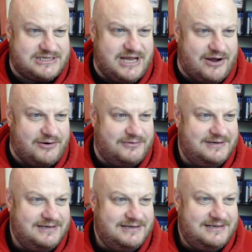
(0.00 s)
No.
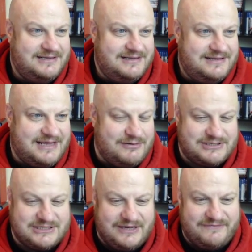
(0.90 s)
That
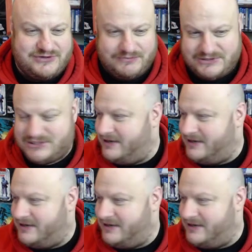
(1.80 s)
was I've jumped